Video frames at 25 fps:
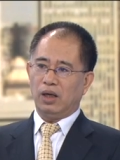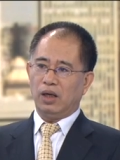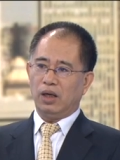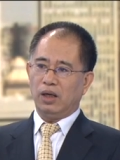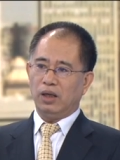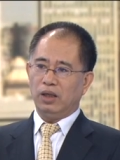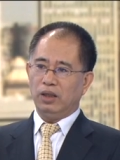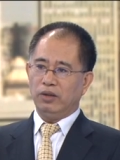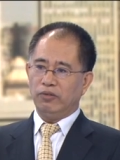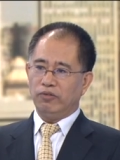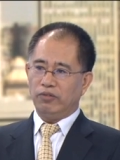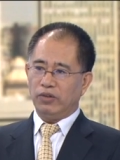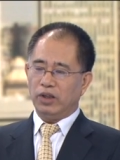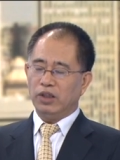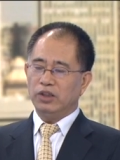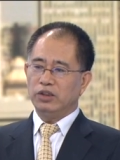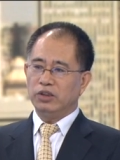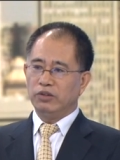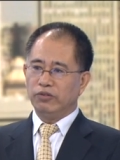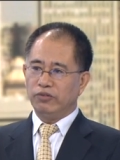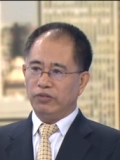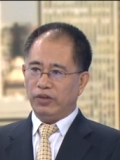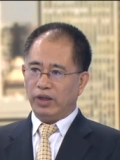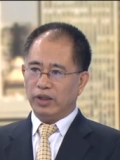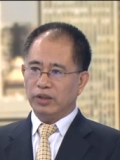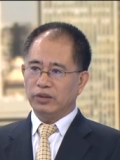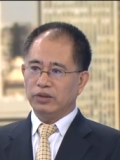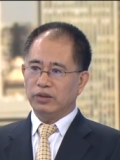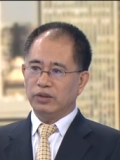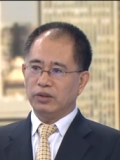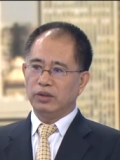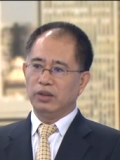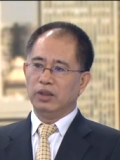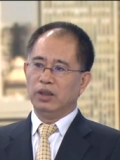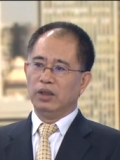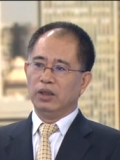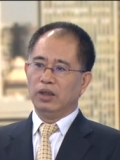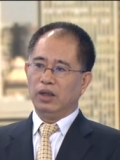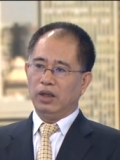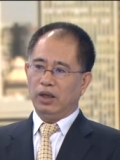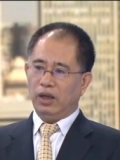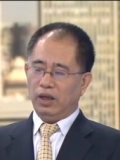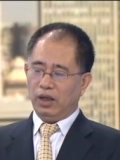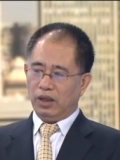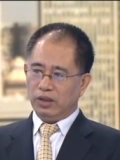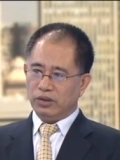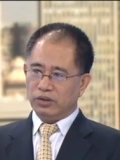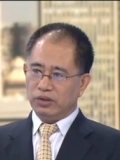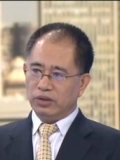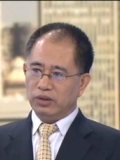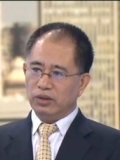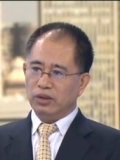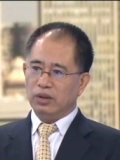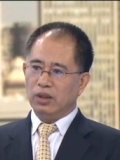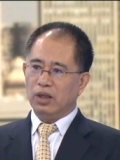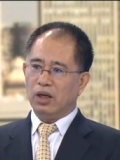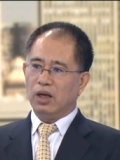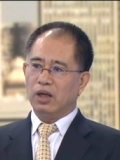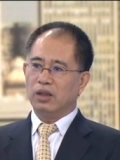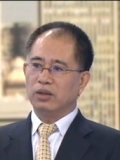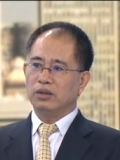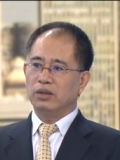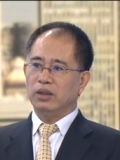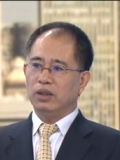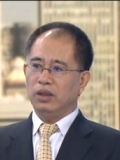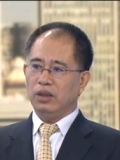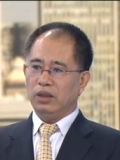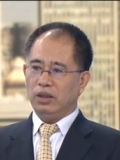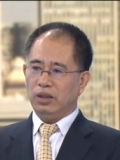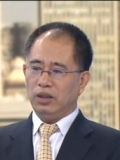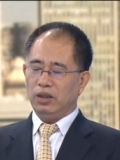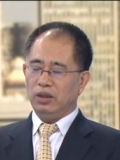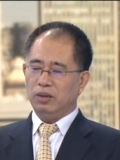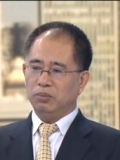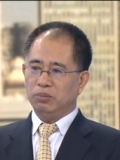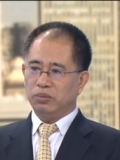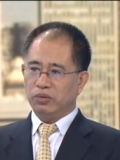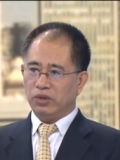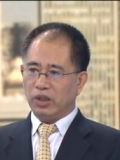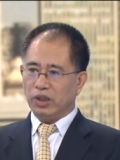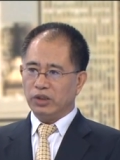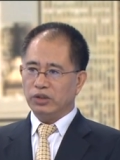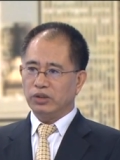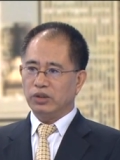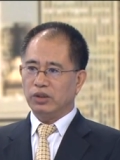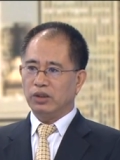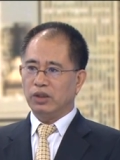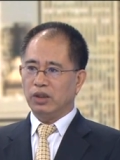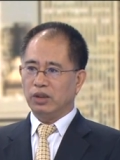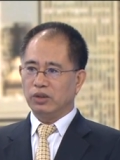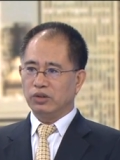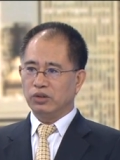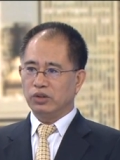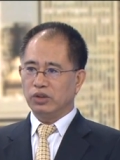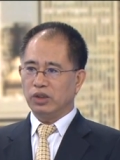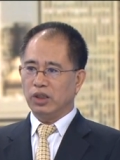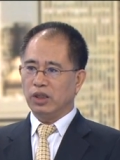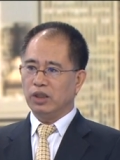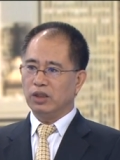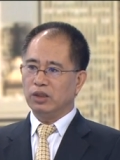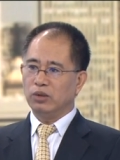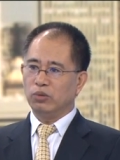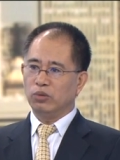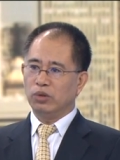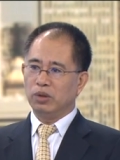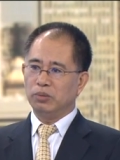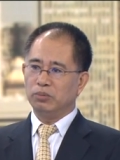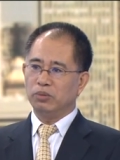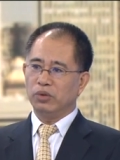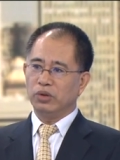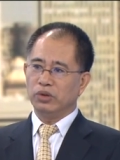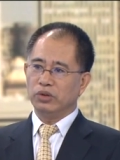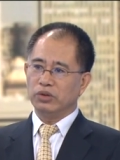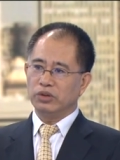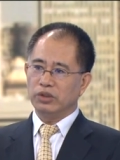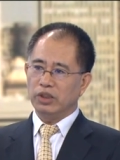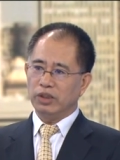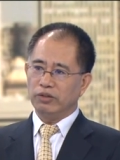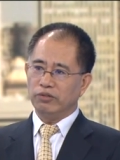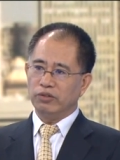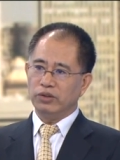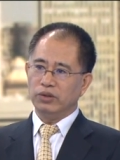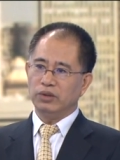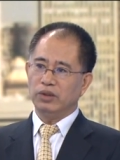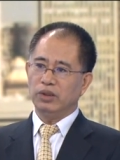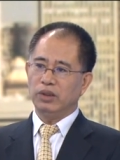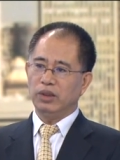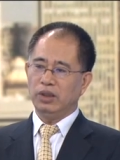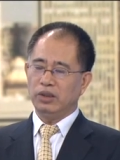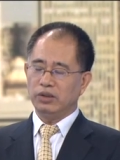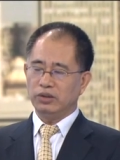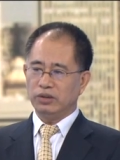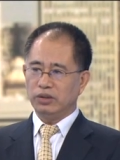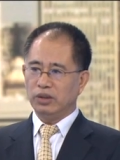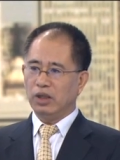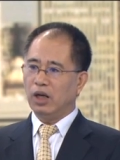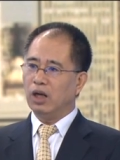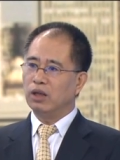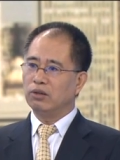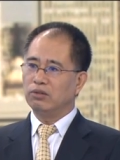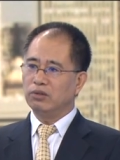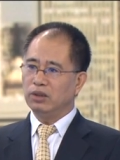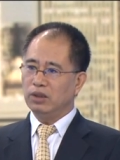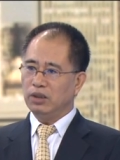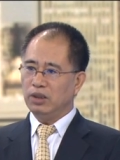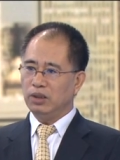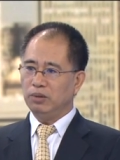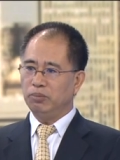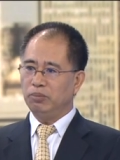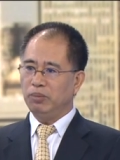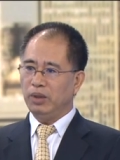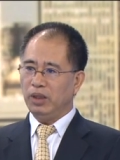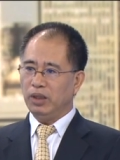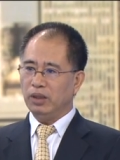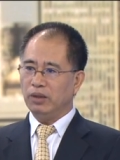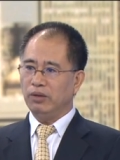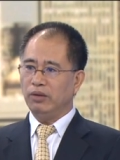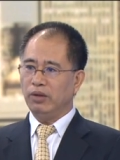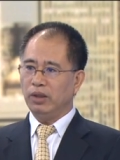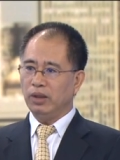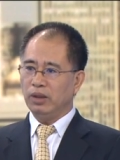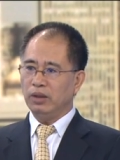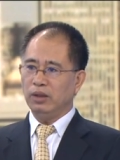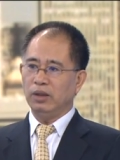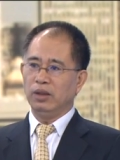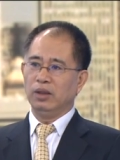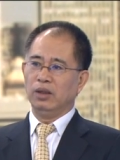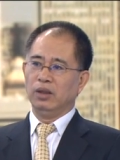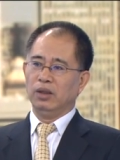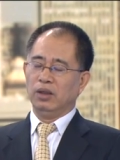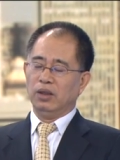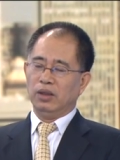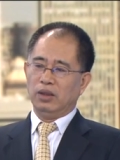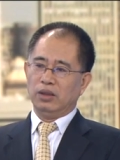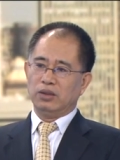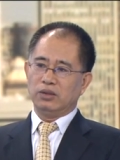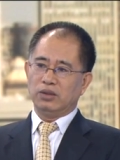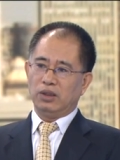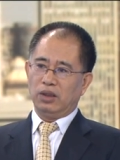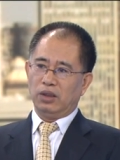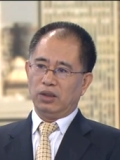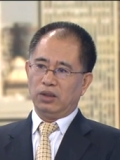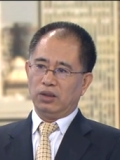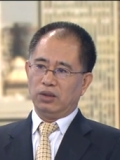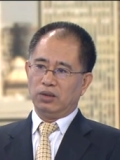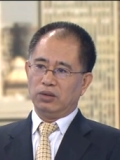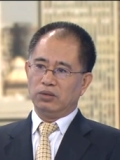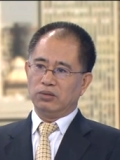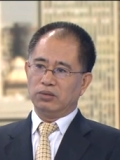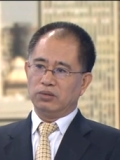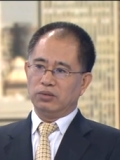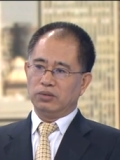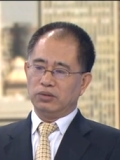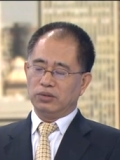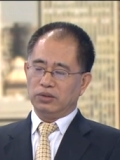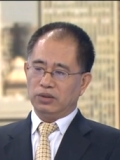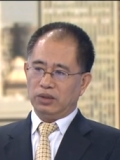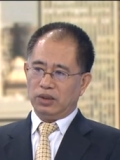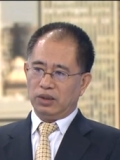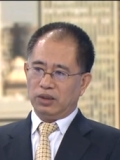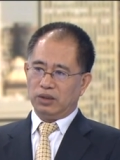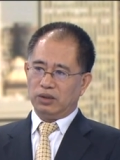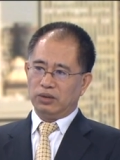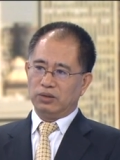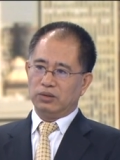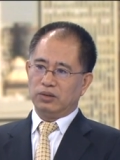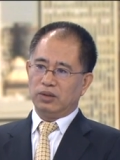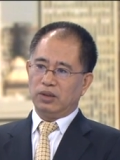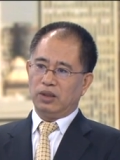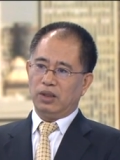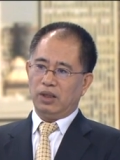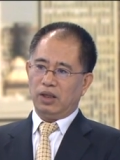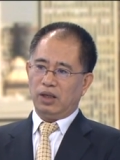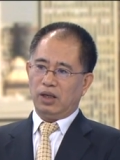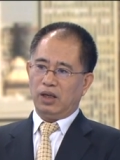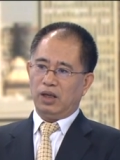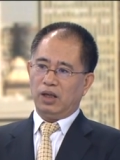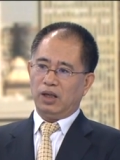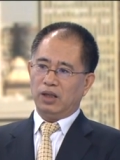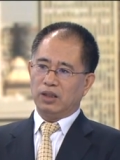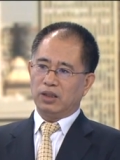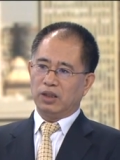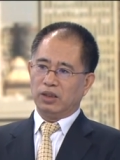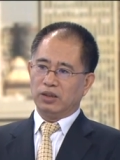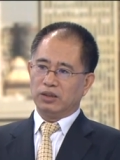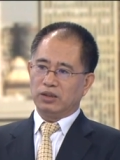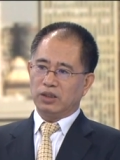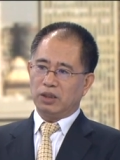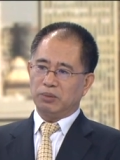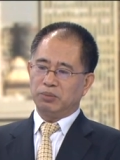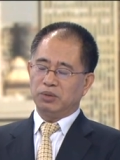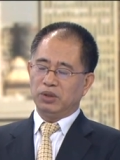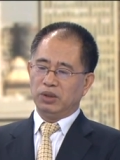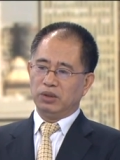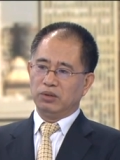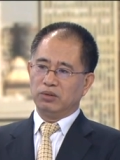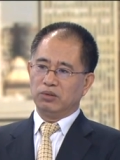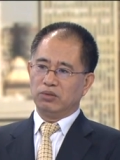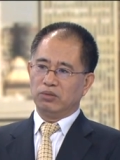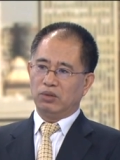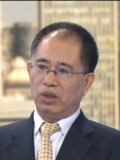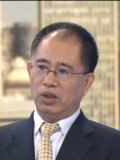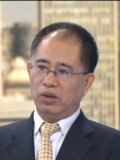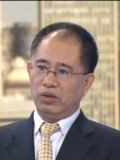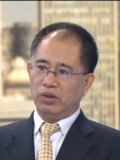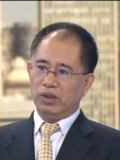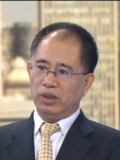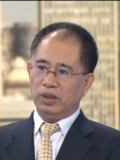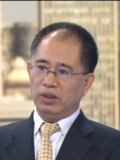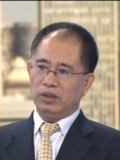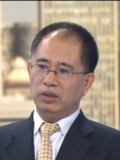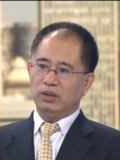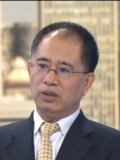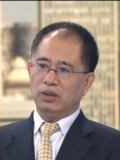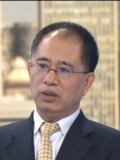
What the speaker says: inflation factor is not a pressure on China. 1.7 is not really a big thing. So consumption growing